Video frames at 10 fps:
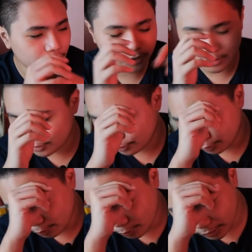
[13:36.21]
this is
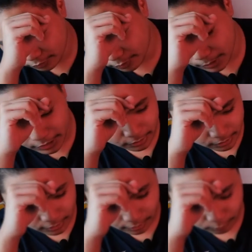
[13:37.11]
one of the
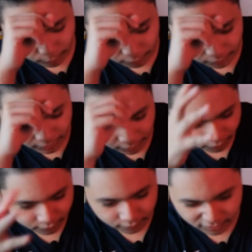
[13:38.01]
bands that
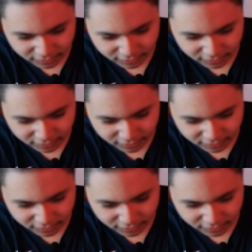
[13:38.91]
revived